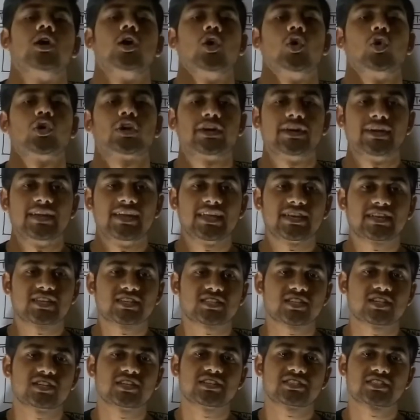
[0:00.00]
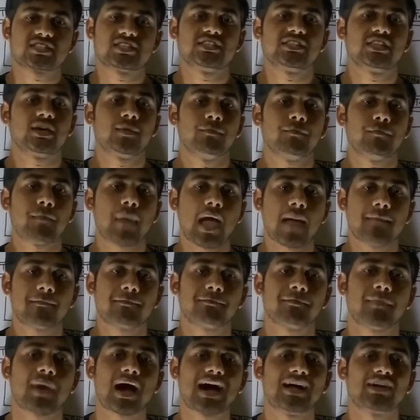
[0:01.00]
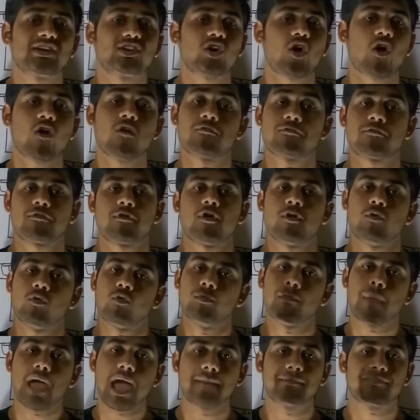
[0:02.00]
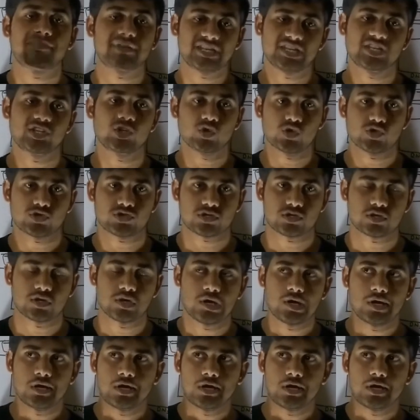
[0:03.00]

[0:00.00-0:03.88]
Okay, let us understand the map part of MapReduce.